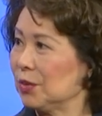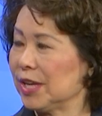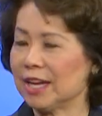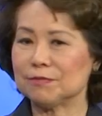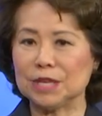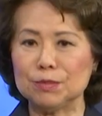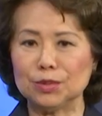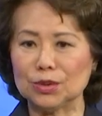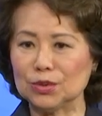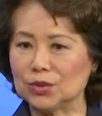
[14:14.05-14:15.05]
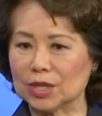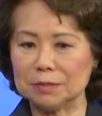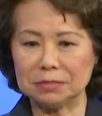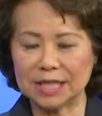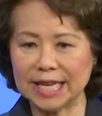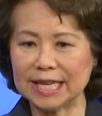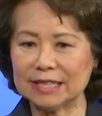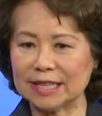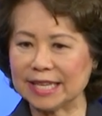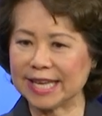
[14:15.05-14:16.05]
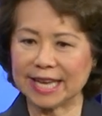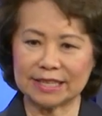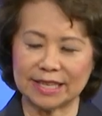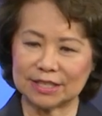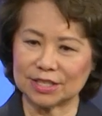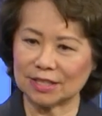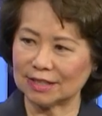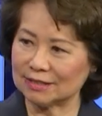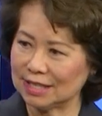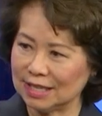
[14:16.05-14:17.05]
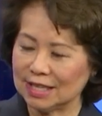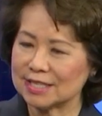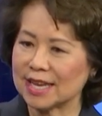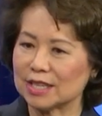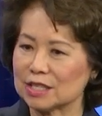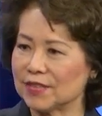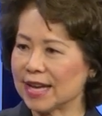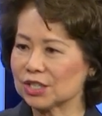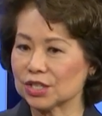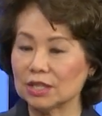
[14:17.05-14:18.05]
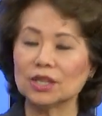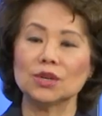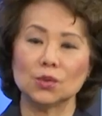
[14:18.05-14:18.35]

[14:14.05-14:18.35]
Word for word: We have people who complain, they can't get uh, satisfaction.